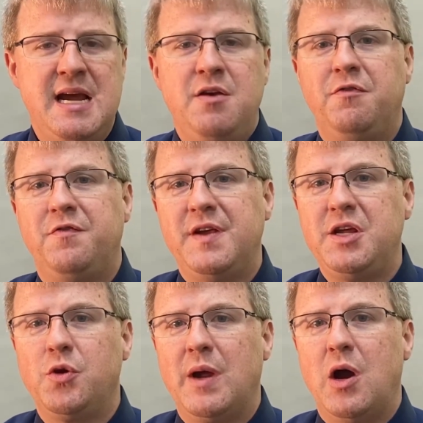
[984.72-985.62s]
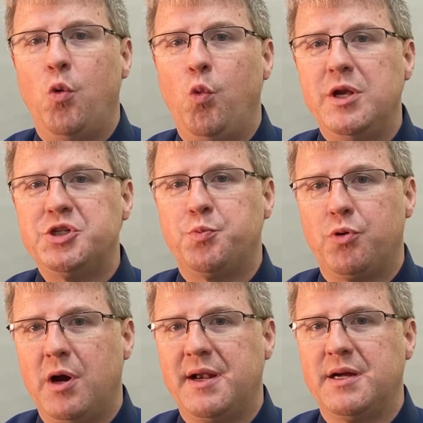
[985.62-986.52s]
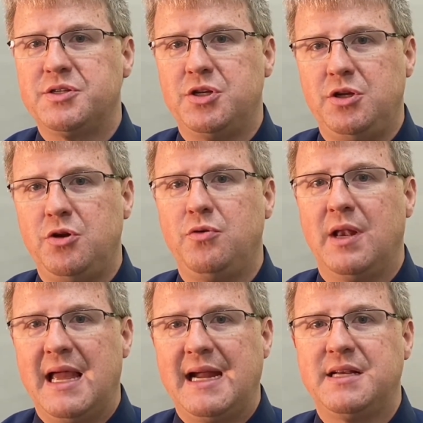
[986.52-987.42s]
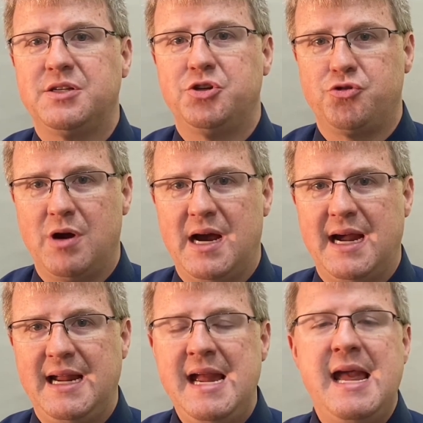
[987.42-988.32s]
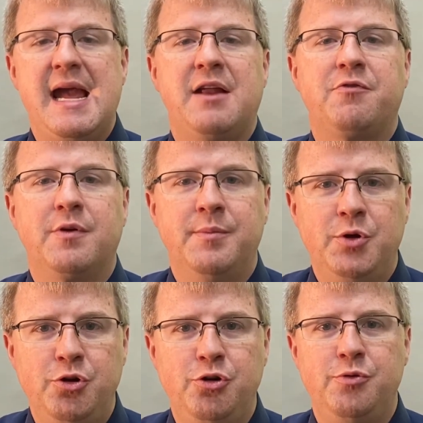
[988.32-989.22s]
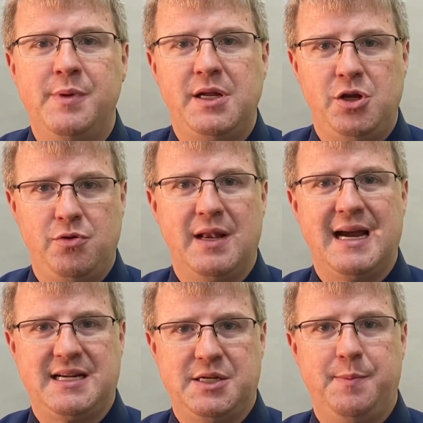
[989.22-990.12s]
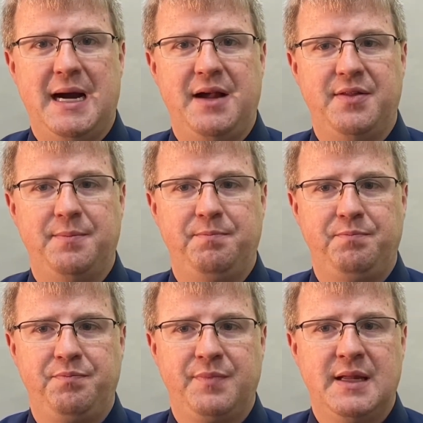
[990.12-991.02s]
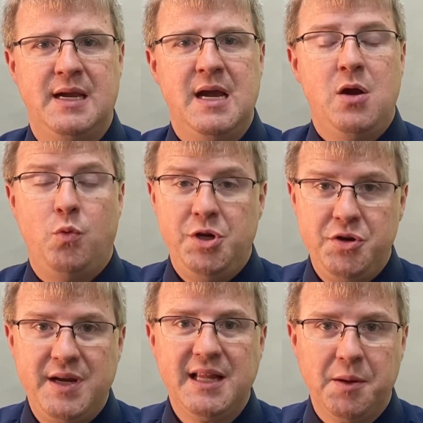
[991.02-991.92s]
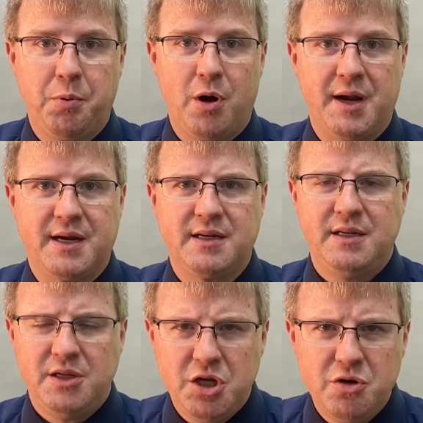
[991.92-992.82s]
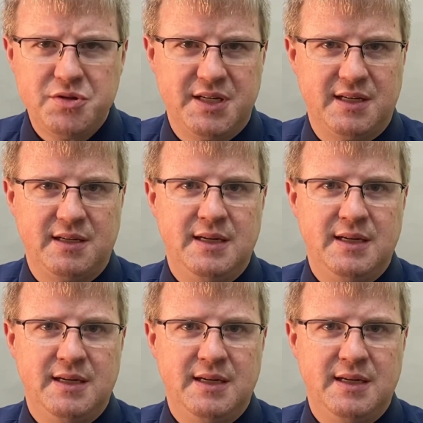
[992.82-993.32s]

figure out which products you'd like to try and from whom you'd like to buy them. When you get the product, use it,